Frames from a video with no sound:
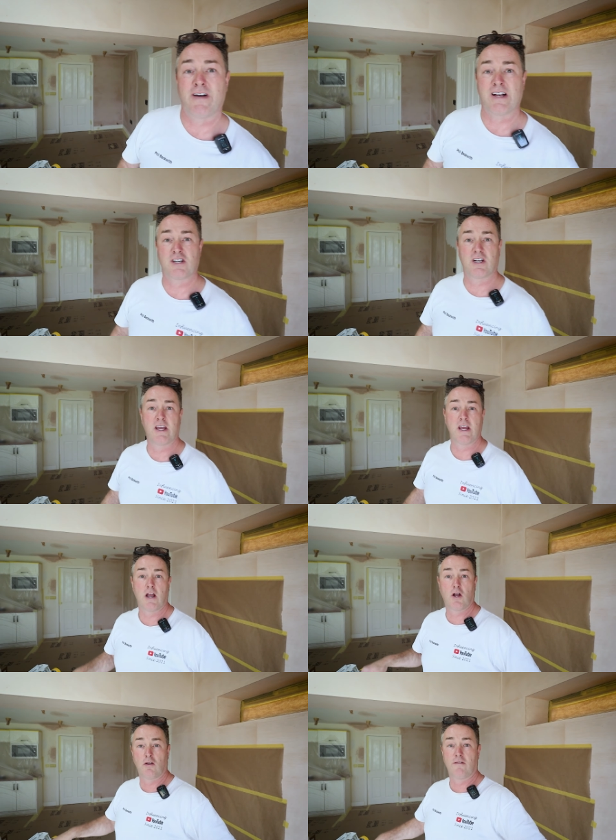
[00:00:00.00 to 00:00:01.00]
I've
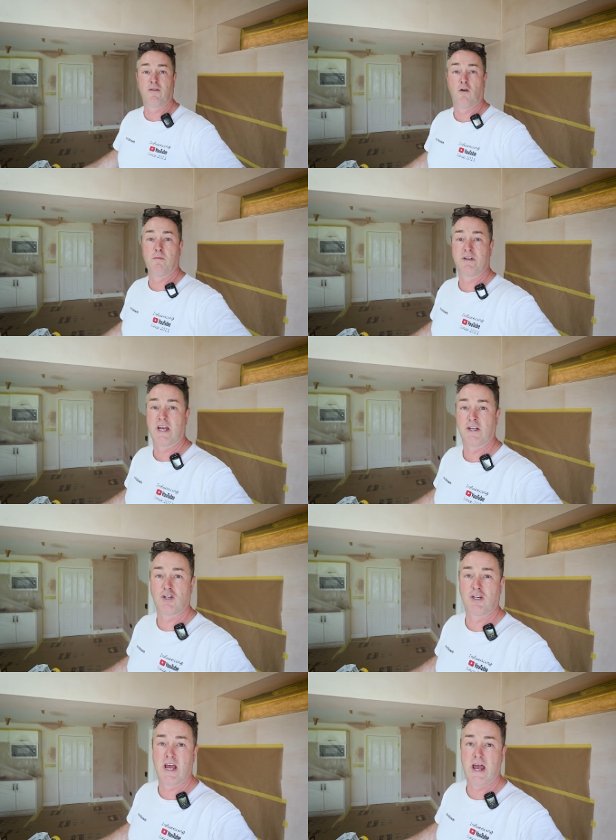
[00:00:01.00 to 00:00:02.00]
actually got the floor
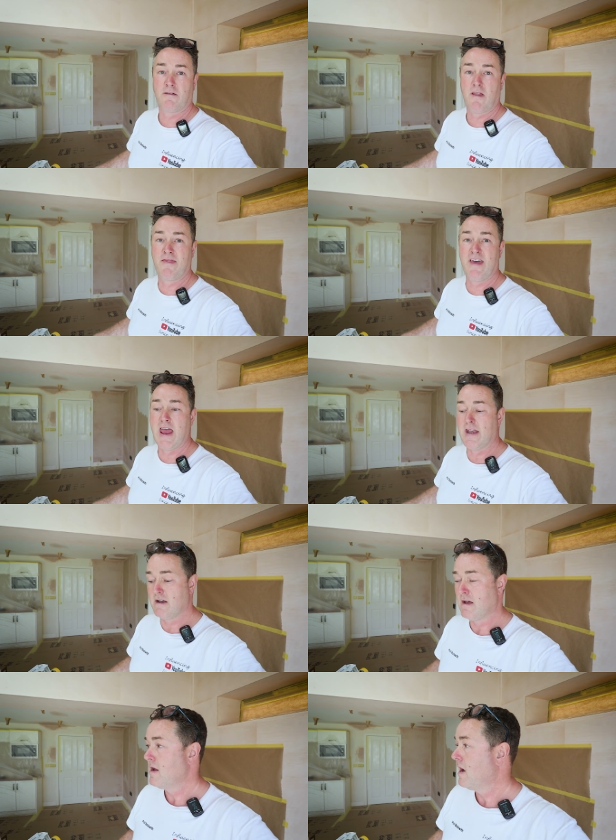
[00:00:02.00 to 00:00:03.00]
protection down.
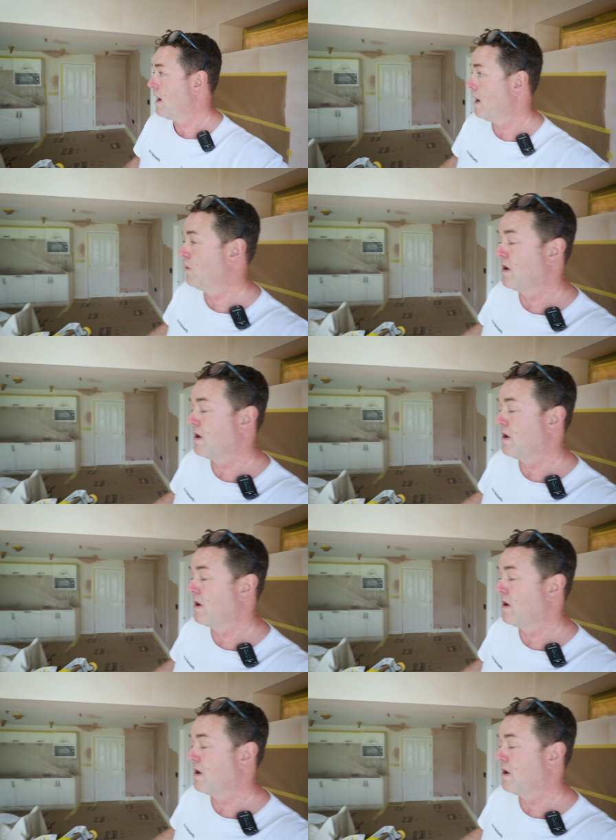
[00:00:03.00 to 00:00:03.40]
Then I